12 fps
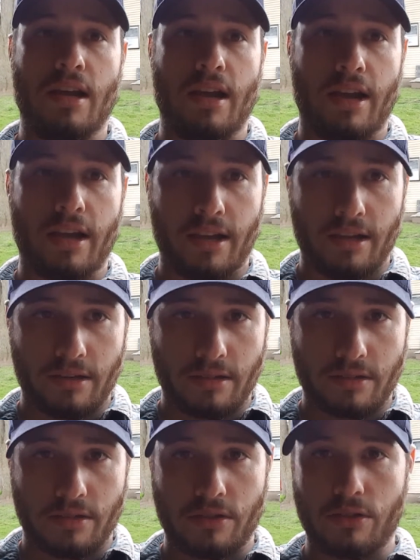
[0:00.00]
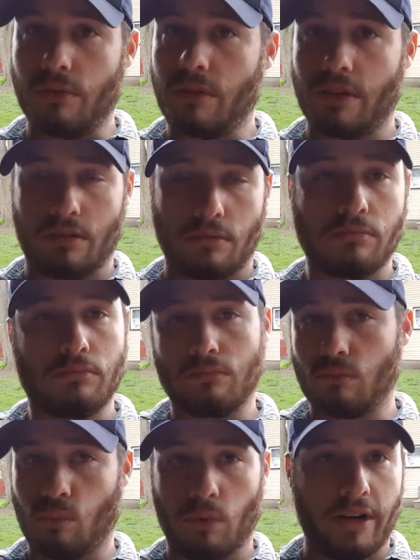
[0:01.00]
and
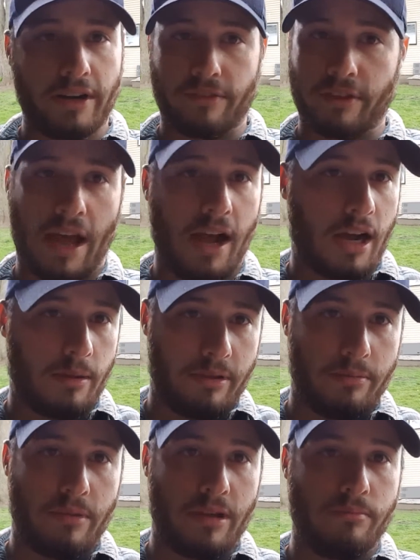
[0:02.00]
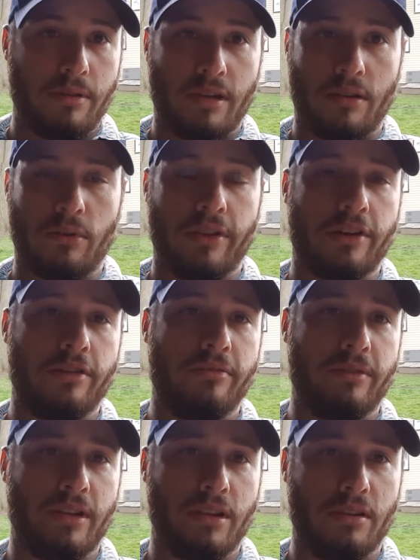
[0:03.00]
doing whatever that hobby may be, whether it
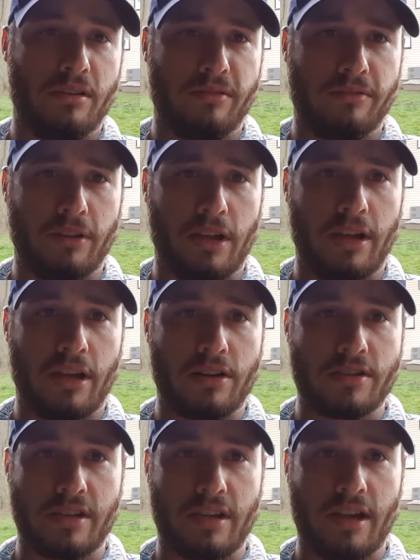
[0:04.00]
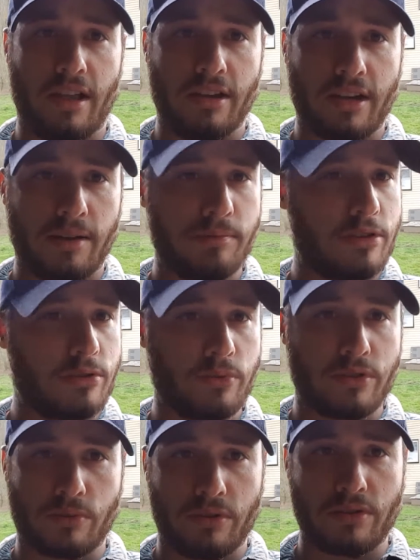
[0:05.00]
be flying RC helicopters,
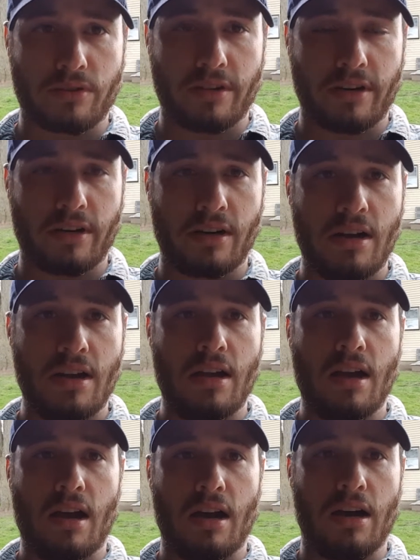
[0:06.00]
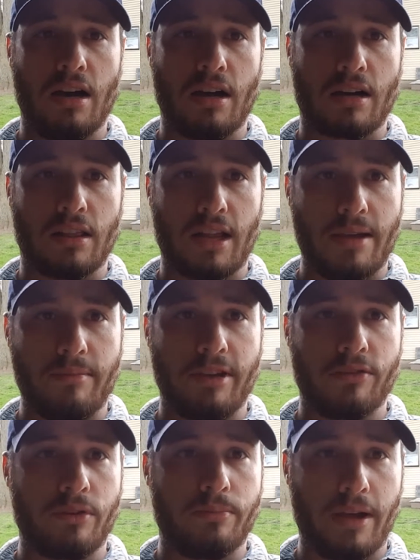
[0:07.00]
which was there, climbing
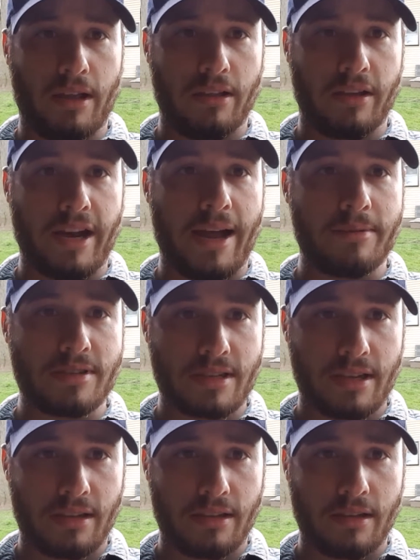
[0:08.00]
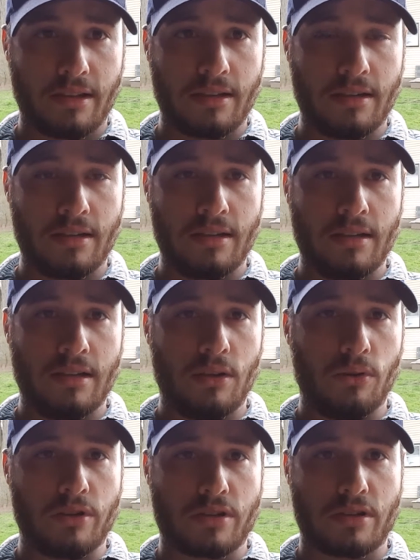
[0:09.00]
and rappelling and abseiling,
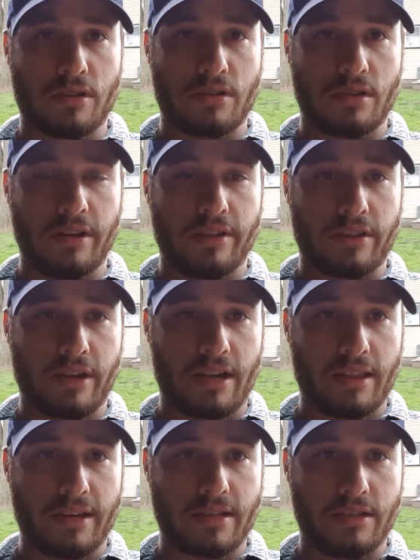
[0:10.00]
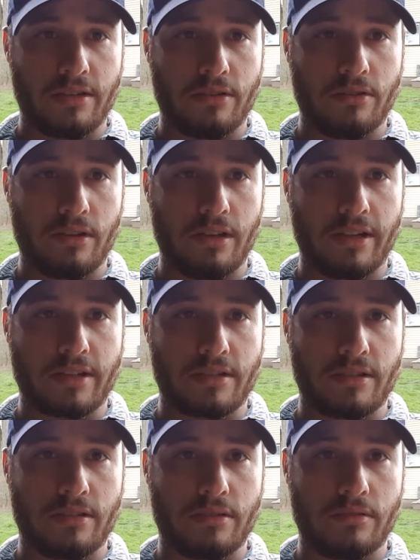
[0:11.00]
which is another thing I like to do. I like
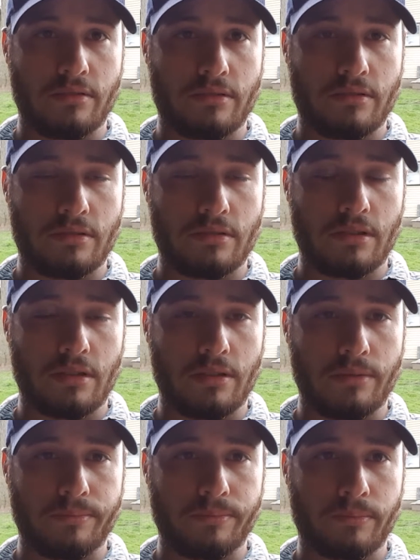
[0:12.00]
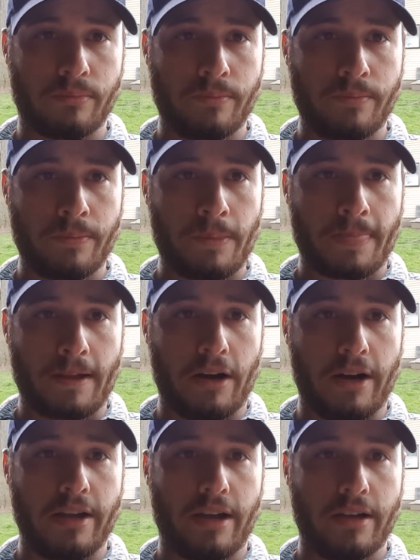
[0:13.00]
to,
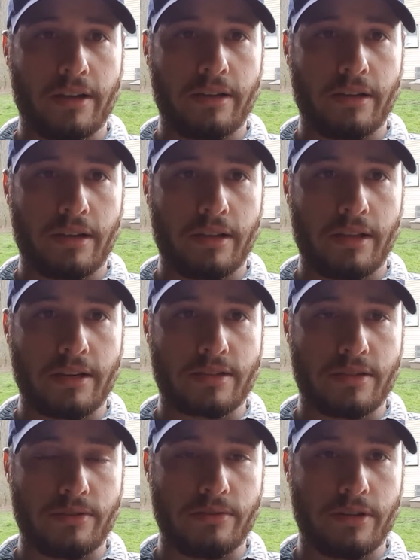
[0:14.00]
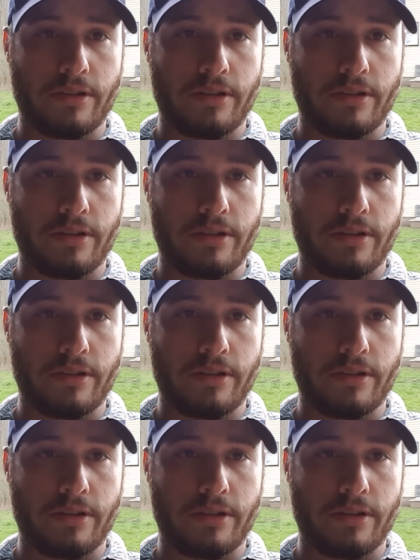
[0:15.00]
I like to